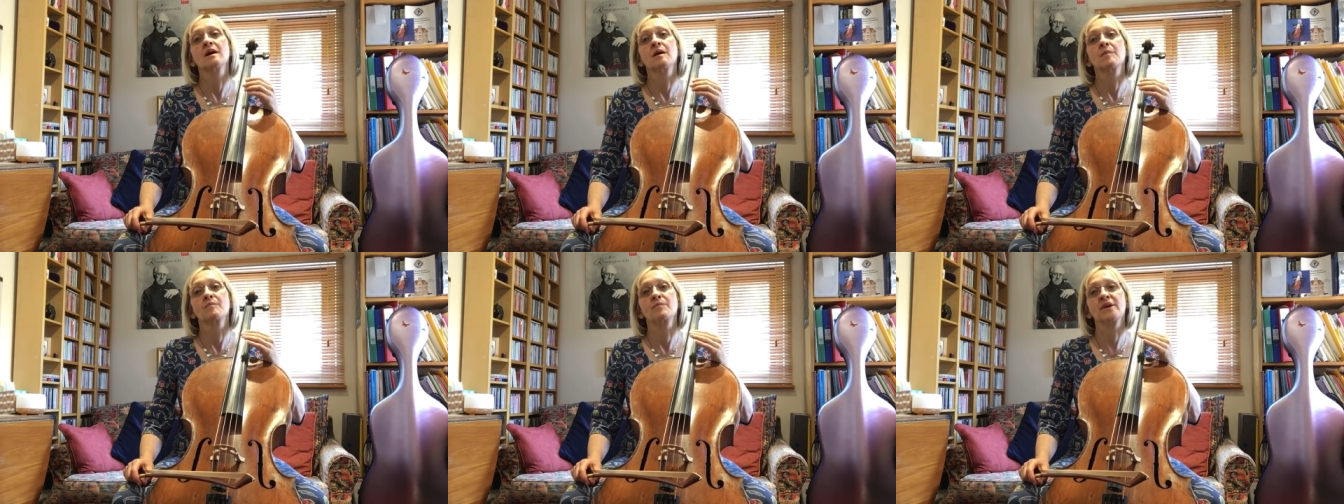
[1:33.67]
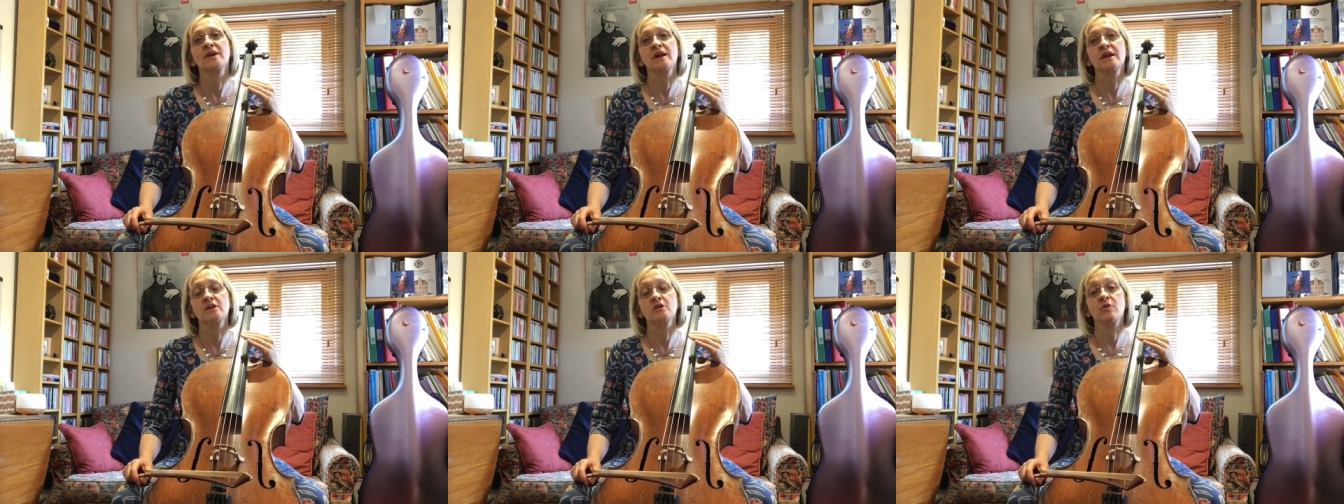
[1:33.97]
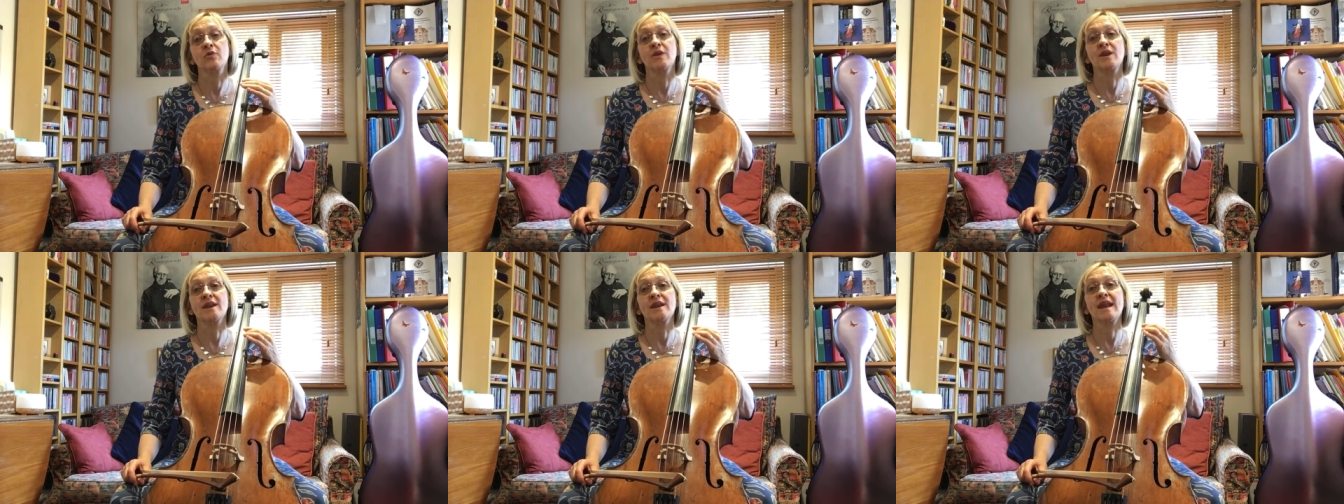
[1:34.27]
begin on
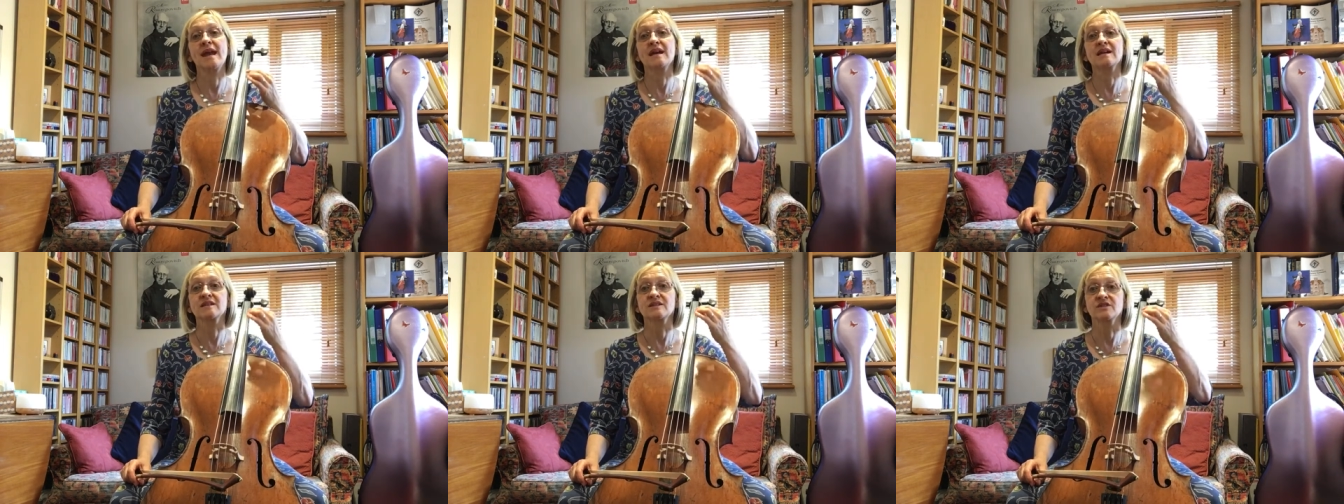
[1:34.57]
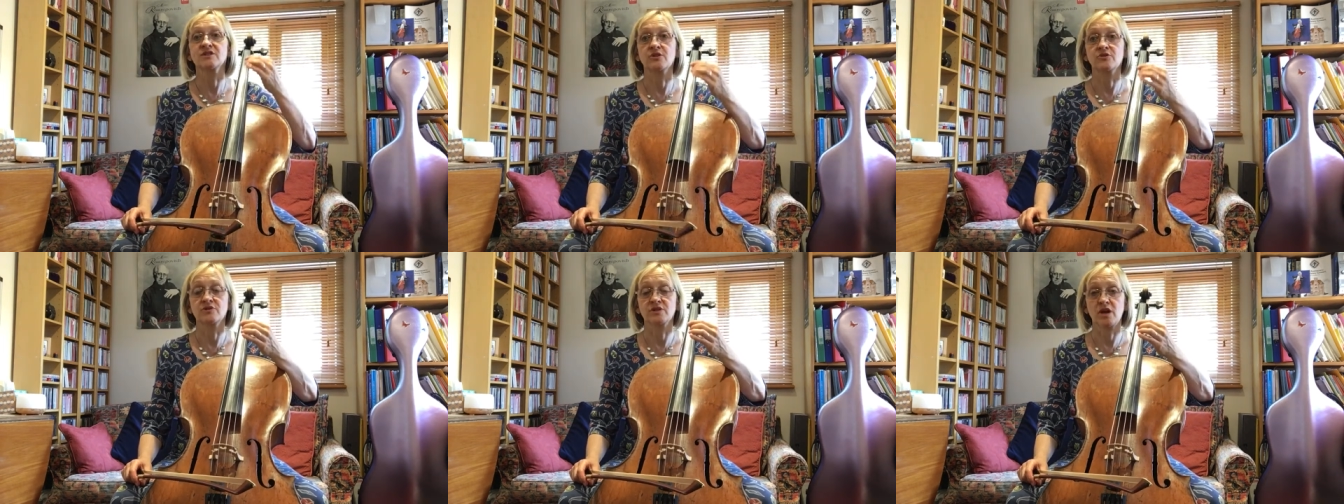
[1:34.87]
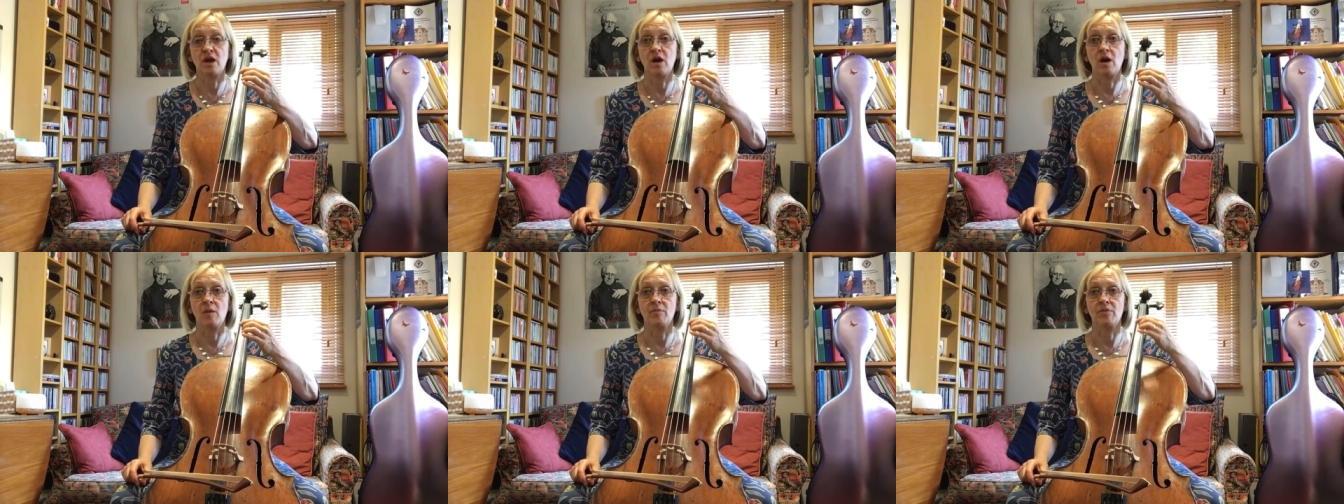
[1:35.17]
the next note
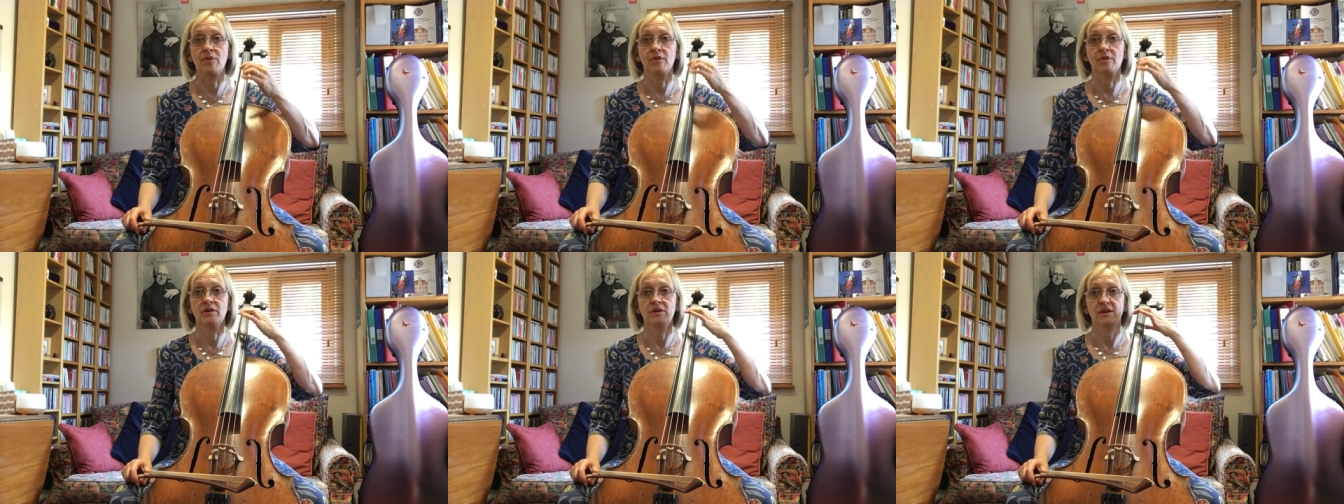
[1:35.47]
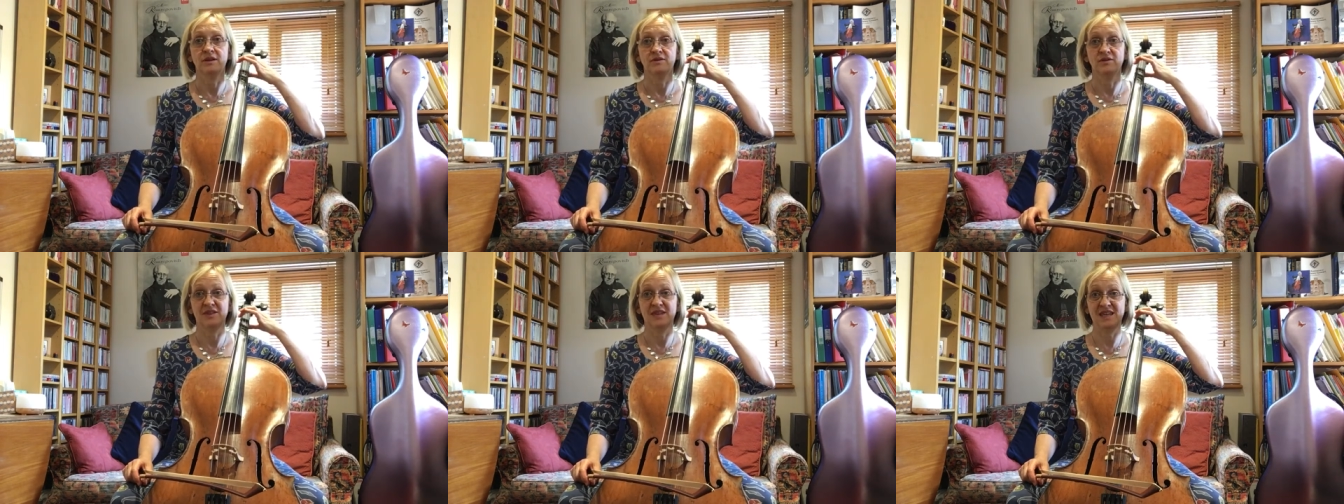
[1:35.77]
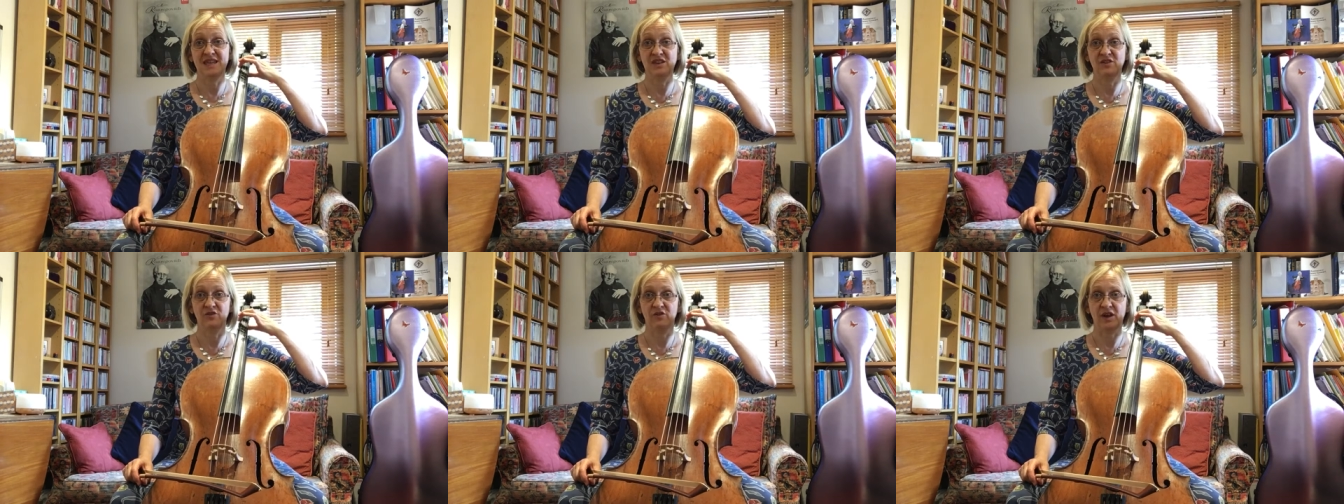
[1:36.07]
up, the
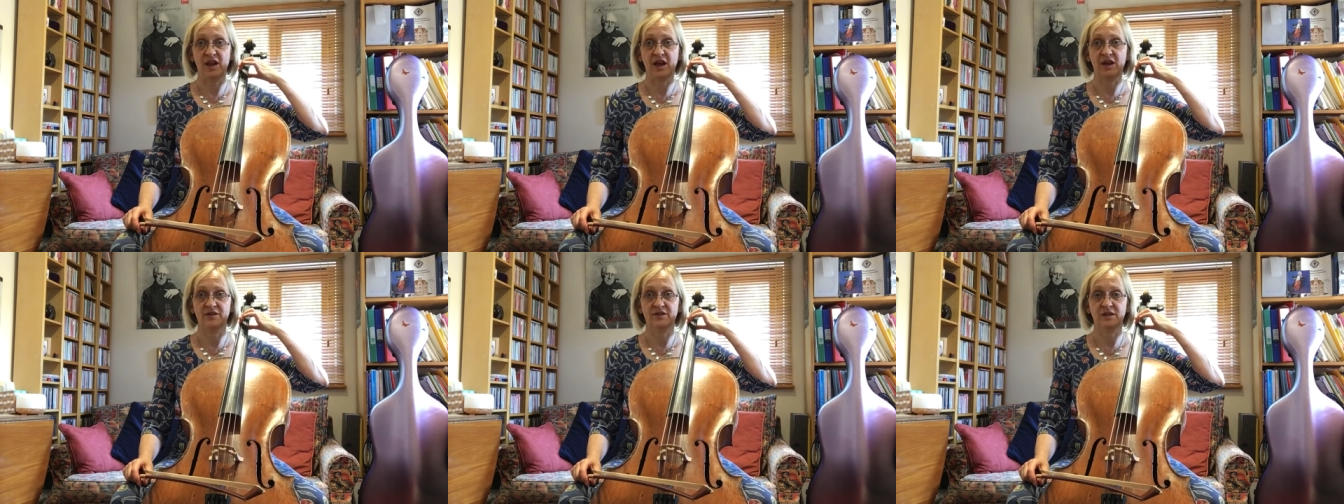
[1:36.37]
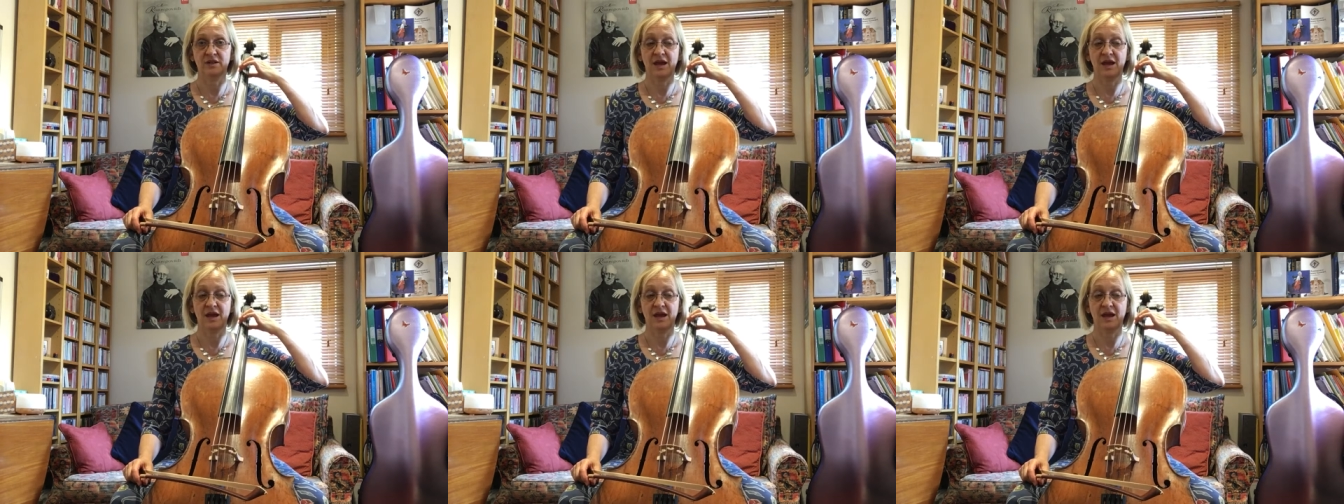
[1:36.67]
E flat,